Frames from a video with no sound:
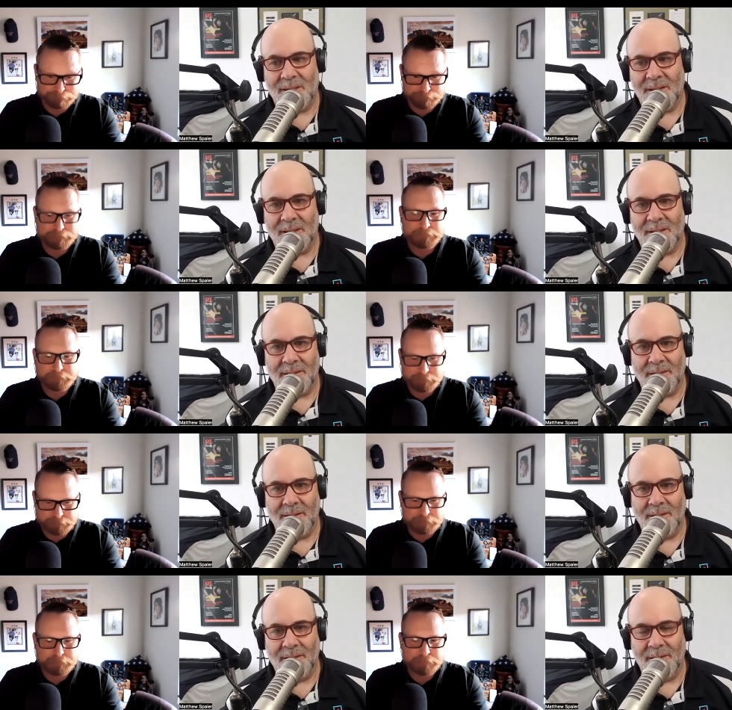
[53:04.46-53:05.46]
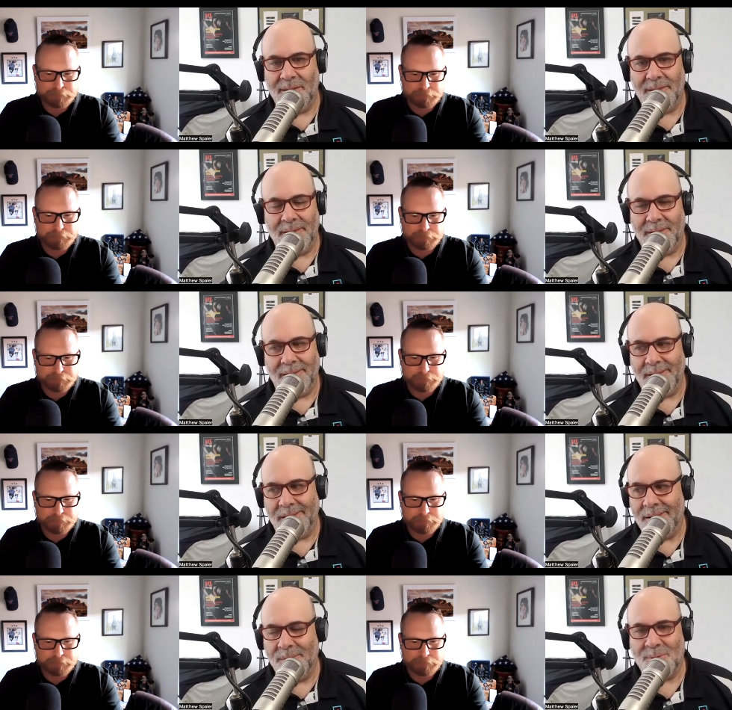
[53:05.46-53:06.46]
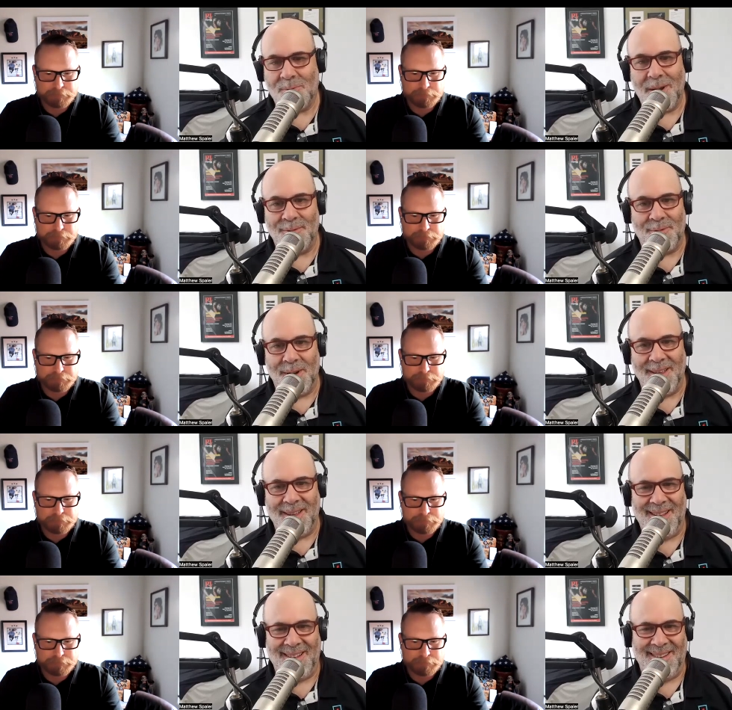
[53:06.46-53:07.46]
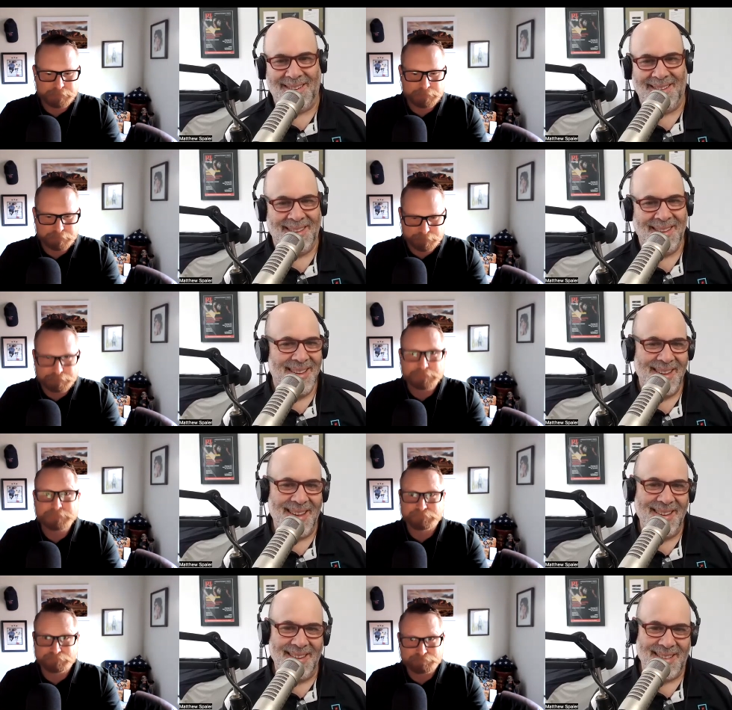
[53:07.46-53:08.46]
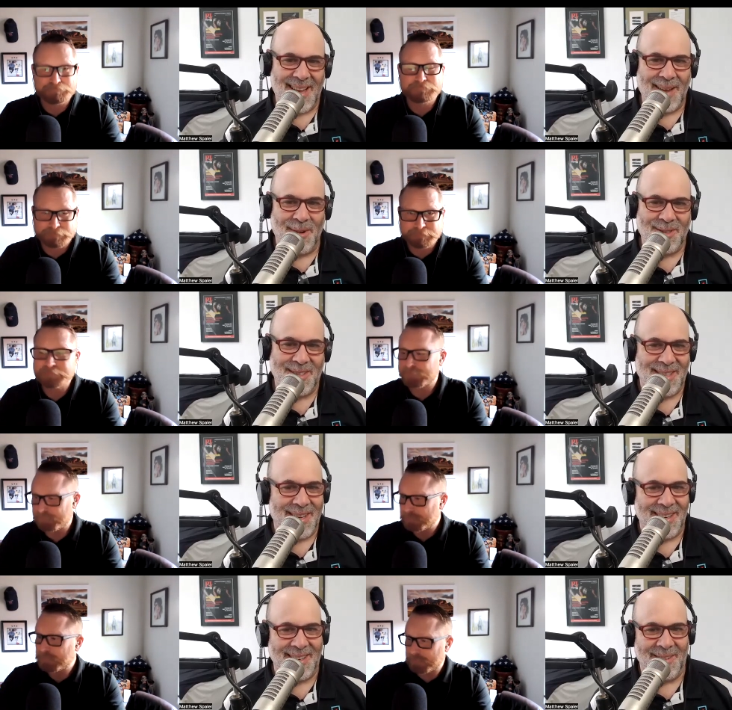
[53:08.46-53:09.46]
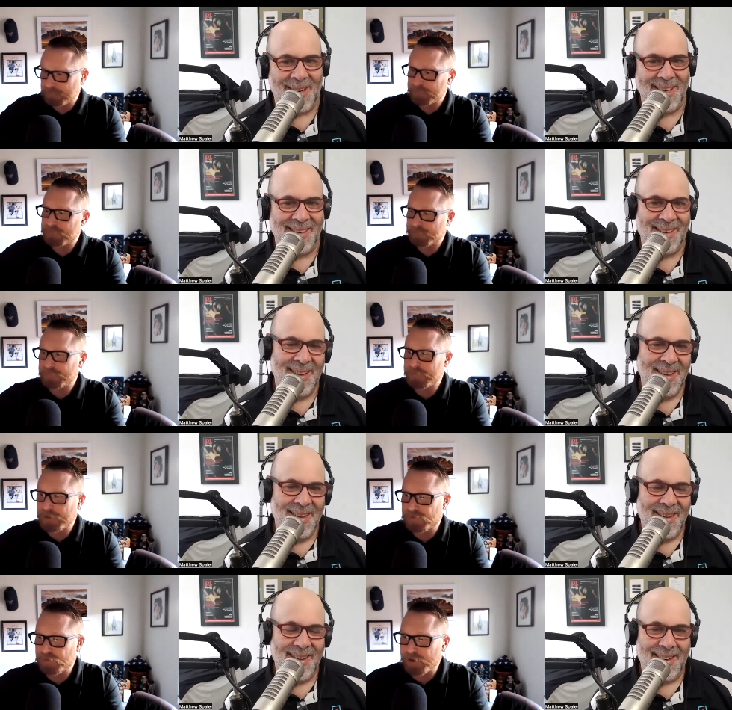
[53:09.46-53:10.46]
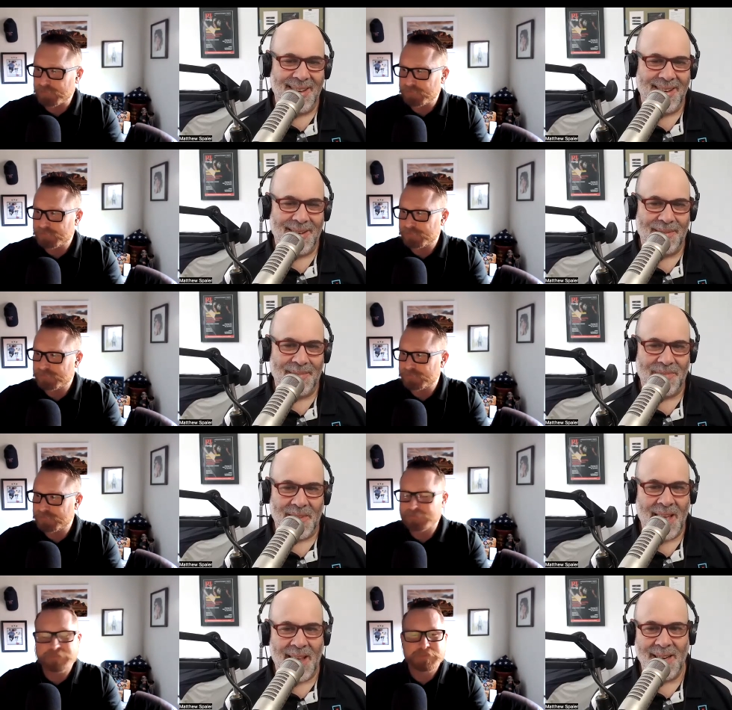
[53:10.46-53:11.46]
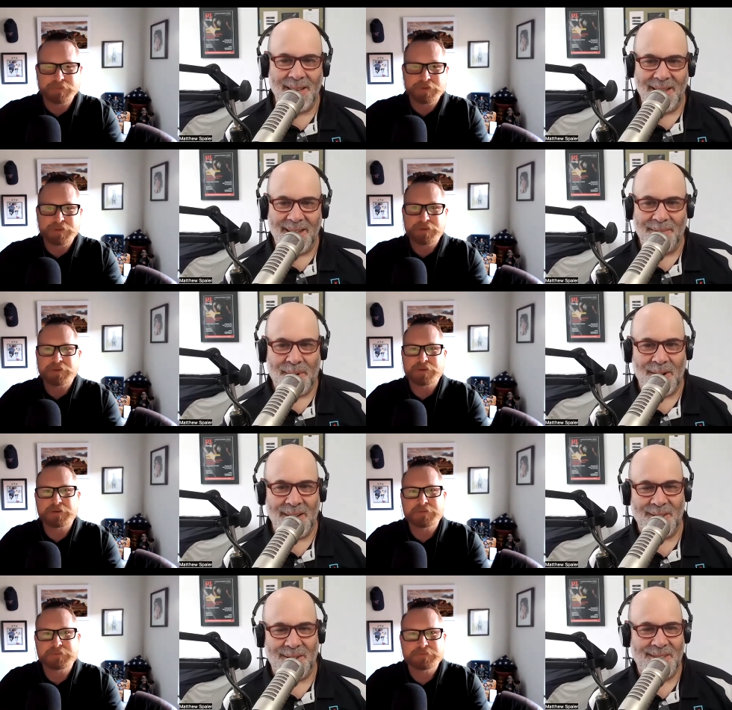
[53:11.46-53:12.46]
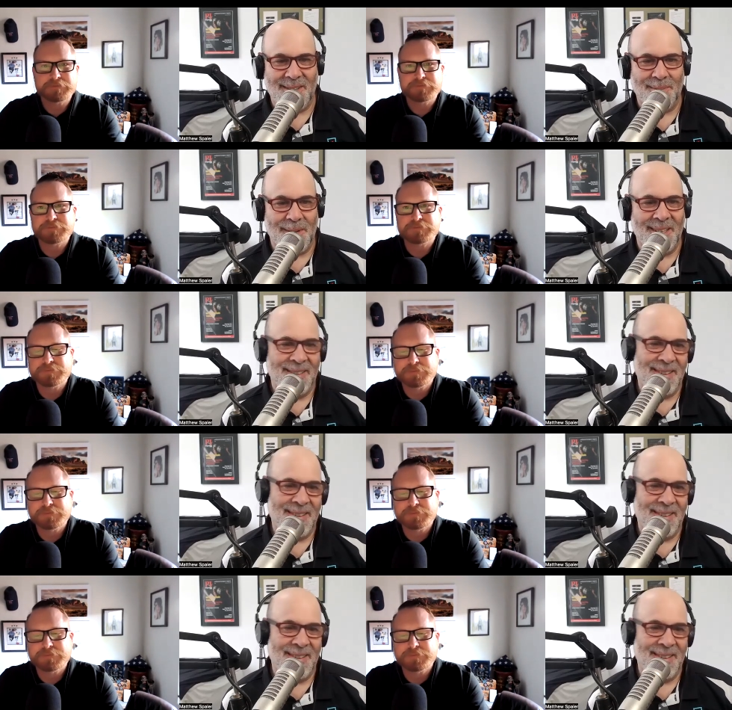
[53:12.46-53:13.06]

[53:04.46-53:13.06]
Speaker 1: uh, you, nobody's waiting for you. Time marches on, right? That's right. Um, any uh, parting thoughts here, buddy?